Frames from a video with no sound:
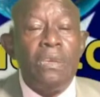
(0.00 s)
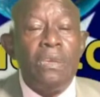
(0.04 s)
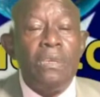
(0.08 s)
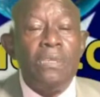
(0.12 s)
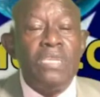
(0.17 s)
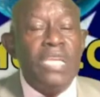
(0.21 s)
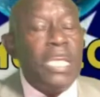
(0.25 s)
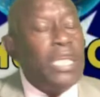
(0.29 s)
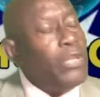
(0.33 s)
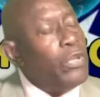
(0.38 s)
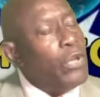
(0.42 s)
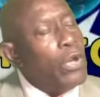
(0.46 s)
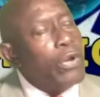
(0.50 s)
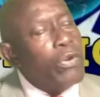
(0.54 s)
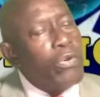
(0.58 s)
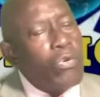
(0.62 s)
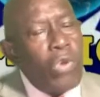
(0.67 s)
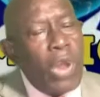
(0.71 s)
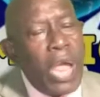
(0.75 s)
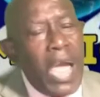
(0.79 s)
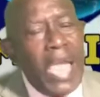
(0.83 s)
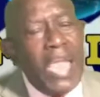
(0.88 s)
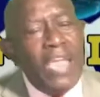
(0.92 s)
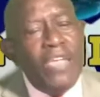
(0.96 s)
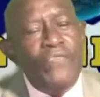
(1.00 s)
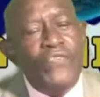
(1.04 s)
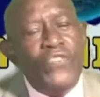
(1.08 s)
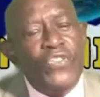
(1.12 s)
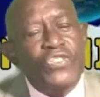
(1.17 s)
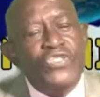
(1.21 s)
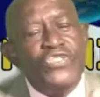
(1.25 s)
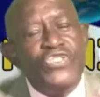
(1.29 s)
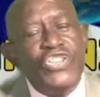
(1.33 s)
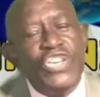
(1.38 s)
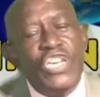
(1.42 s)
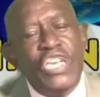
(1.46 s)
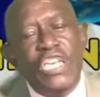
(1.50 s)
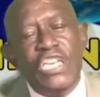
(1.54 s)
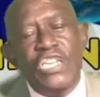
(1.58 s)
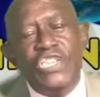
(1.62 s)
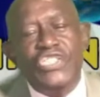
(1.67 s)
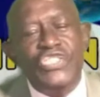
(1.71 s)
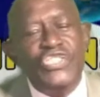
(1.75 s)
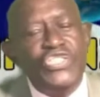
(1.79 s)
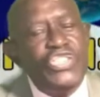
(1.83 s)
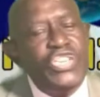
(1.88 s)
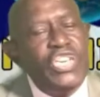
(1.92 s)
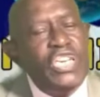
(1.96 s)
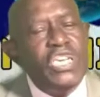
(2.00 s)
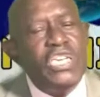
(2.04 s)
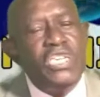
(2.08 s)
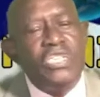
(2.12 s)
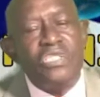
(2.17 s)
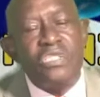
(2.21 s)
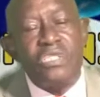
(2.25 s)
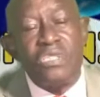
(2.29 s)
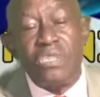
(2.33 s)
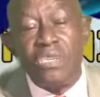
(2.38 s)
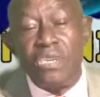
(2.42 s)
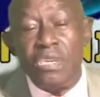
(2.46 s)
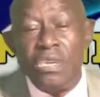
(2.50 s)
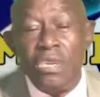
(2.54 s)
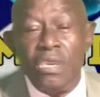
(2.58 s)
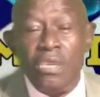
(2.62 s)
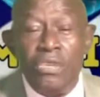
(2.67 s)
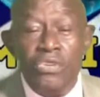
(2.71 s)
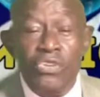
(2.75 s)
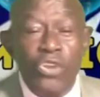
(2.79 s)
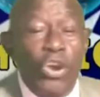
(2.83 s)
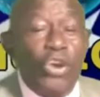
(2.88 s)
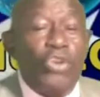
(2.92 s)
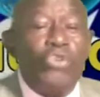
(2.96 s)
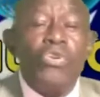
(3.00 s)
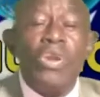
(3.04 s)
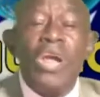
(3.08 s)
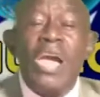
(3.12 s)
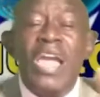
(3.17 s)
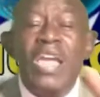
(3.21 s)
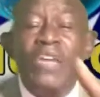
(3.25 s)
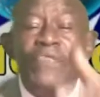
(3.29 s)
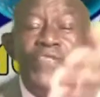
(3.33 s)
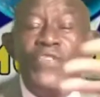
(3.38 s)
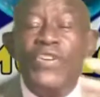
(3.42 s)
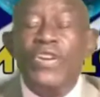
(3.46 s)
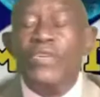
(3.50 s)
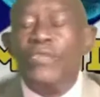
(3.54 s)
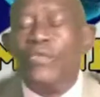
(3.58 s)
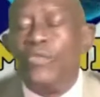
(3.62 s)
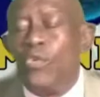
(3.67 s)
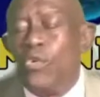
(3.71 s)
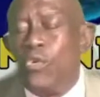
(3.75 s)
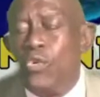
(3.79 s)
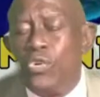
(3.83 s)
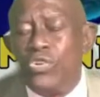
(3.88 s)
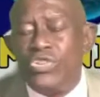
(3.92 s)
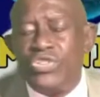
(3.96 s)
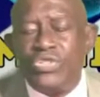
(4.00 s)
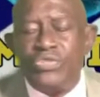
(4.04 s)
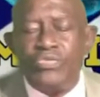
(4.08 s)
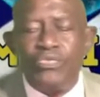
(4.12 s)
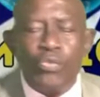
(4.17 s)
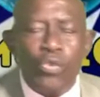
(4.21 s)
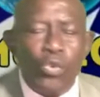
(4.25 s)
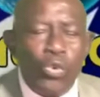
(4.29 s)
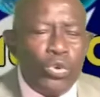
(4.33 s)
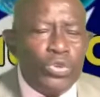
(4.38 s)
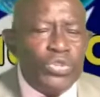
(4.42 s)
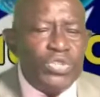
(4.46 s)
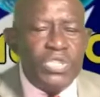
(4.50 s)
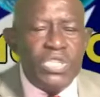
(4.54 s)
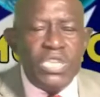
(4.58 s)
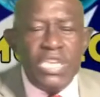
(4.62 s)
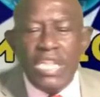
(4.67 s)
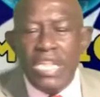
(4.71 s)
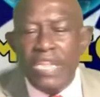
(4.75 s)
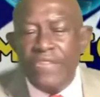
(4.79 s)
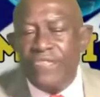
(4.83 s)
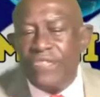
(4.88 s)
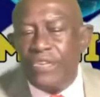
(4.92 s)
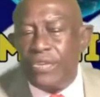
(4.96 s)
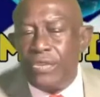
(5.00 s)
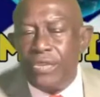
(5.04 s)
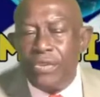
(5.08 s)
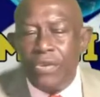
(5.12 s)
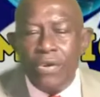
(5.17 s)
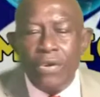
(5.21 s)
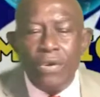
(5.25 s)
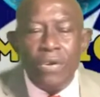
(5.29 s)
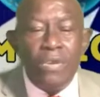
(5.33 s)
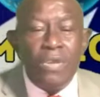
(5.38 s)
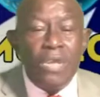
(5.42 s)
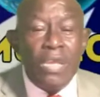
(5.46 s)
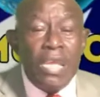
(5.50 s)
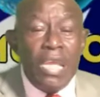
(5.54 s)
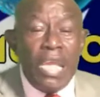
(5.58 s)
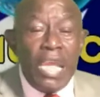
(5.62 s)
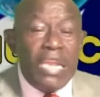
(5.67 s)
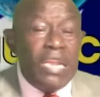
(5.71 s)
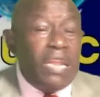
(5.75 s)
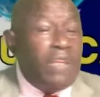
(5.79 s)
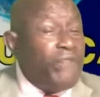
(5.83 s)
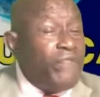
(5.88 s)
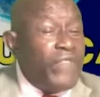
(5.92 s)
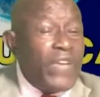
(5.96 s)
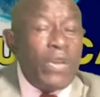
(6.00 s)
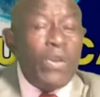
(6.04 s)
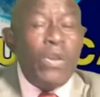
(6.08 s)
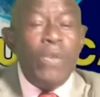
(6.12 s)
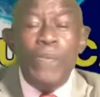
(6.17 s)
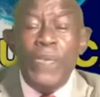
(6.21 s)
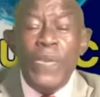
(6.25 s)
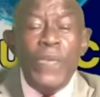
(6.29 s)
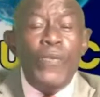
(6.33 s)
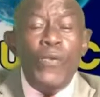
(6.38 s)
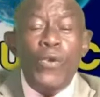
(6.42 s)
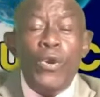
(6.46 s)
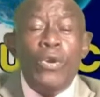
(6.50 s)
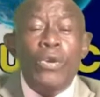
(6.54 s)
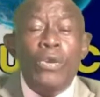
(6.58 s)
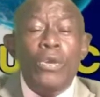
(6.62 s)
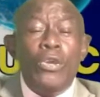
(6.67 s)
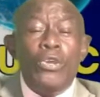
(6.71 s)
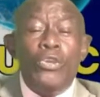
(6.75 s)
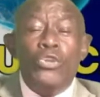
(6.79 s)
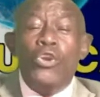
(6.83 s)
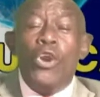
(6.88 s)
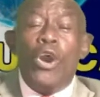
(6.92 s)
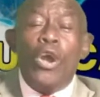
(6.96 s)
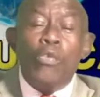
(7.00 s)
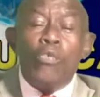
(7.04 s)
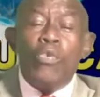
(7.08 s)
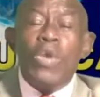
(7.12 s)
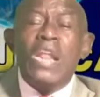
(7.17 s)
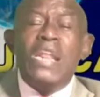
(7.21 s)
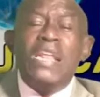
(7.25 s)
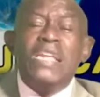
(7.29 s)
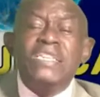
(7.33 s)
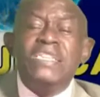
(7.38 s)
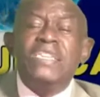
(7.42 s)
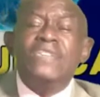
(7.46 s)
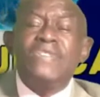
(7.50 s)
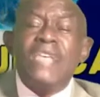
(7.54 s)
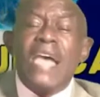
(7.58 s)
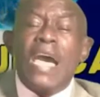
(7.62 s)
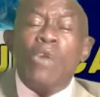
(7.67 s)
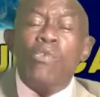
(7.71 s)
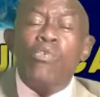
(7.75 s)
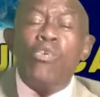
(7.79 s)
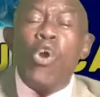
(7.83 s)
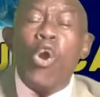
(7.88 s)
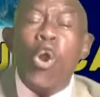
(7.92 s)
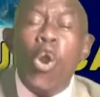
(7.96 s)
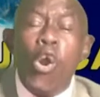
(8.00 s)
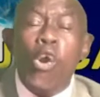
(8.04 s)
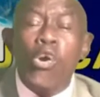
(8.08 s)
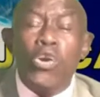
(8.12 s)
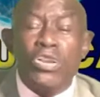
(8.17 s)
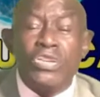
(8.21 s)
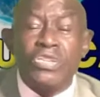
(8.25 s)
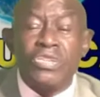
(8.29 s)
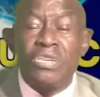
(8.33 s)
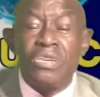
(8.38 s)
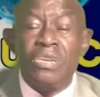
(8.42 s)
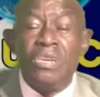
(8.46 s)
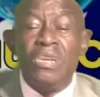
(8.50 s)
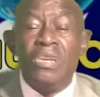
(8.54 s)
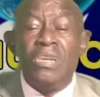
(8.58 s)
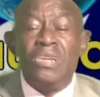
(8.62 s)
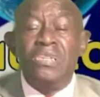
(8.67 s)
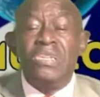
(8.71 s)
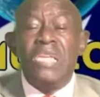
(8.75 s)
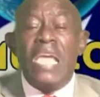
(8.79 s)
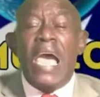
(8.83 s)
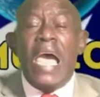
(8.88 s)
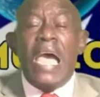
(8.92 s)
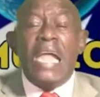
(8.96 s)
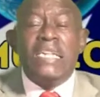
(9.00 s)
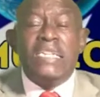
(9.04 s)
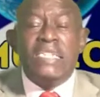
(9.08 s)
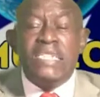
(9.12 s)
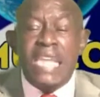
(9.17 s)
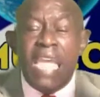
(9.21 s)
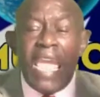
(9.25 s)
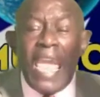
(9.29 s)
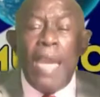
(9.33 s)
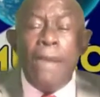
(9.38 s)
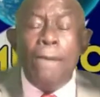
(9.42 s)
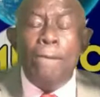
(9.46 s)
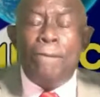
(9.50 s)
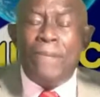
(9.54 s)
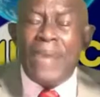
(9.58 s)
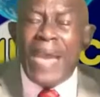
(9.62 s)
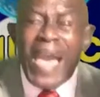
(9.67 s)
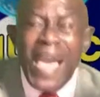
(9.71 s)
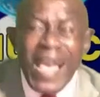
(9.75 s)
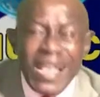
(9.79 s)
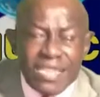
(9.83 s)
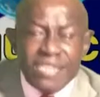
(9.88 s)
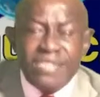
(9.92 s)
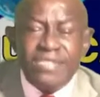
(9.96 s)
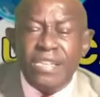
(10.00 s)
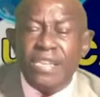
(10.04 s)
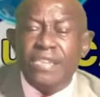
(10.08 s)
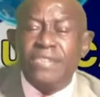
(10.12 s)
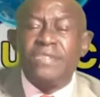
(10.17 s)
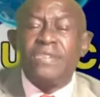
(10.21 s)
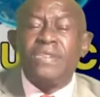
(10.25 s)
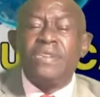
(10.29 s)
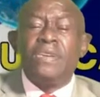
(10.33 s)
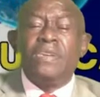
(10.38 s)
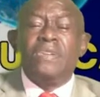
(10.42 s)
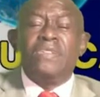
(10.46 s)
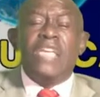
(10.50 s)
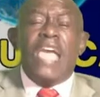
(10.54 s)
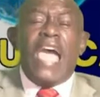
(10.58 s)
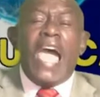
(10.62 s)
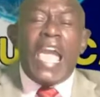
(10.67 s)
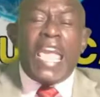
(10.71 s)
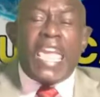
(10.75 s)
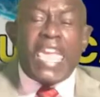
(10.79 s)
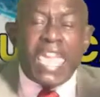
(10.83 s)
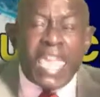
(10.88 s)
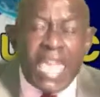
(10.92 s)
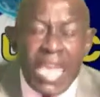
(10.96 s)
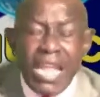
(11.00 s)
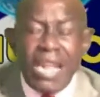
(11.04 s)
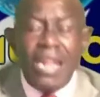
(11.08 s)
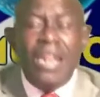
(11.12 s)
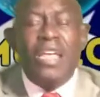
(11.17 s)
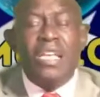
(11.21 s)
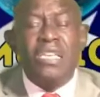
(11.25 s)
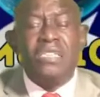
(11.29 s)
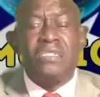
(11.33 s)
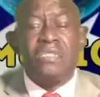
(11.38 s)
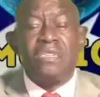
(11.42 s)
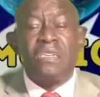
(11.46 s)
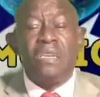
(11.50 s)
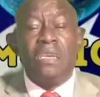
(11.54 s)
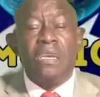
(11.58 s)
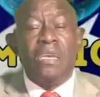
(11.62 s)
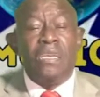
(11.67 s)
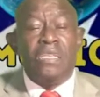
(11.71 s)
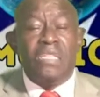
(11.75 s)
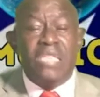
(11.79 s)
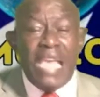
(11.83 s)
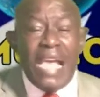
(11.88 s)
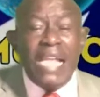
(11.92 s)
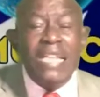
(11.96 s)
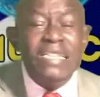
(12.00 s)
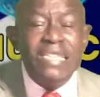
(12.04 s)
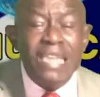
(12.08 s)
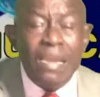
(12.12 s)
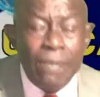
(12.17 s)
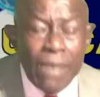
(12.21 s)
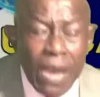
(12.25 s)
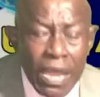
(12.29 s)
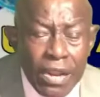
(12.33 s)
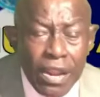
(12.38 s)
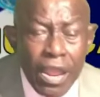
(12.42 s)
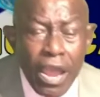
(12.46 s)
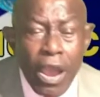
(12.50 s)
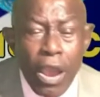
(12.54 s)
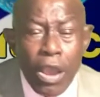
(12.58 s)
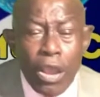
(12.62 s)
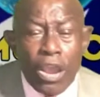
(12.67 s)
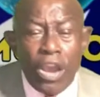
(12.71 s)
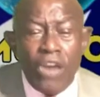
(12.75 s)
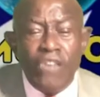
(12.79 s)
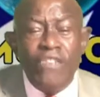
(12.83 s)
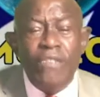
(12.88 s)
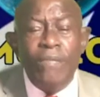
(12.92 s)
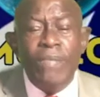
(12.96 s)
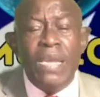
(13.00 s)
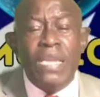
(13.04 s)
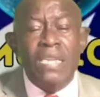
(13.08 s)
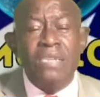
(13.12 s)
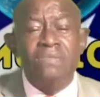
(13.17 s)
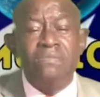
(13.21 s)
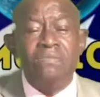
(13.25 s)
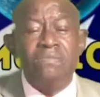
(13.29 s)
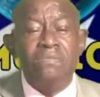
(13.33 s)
Then you're crying for change. You're crying for the rogues stealing from you. And the very people, your relatives are rogues. They are damn bastards. They are killers. Get them out of our government.